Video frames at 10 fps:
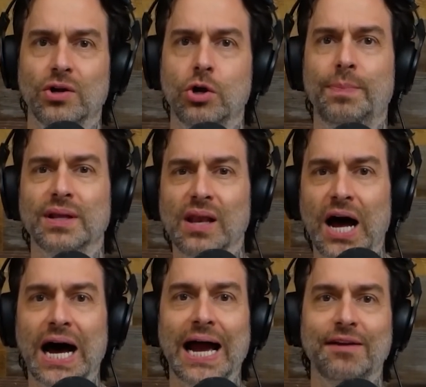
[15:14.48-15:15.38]
Could be
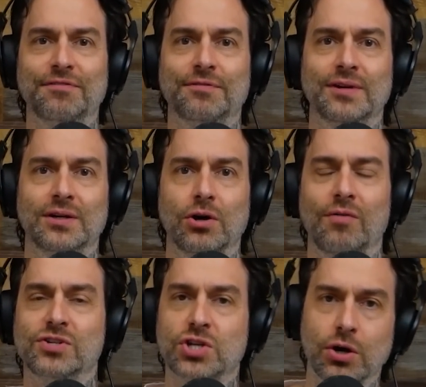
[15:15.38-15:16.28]
live.
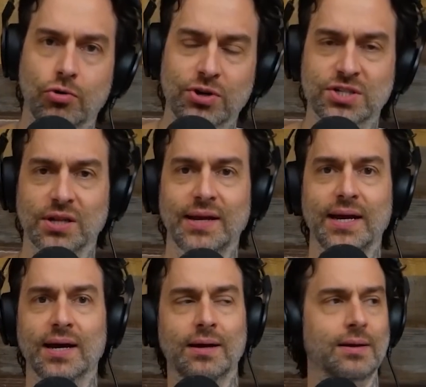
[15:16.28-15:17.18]
All of a sudden, Chris
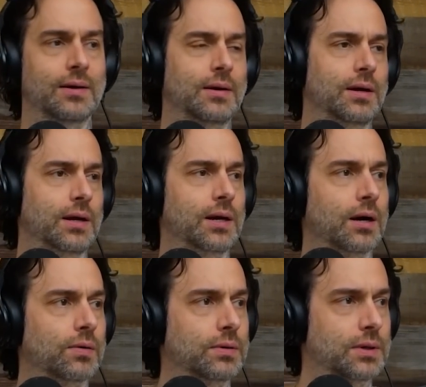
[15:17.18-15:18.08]
D'Elia, you
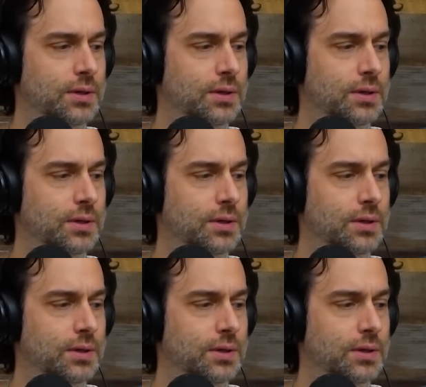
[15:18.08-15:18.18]
know.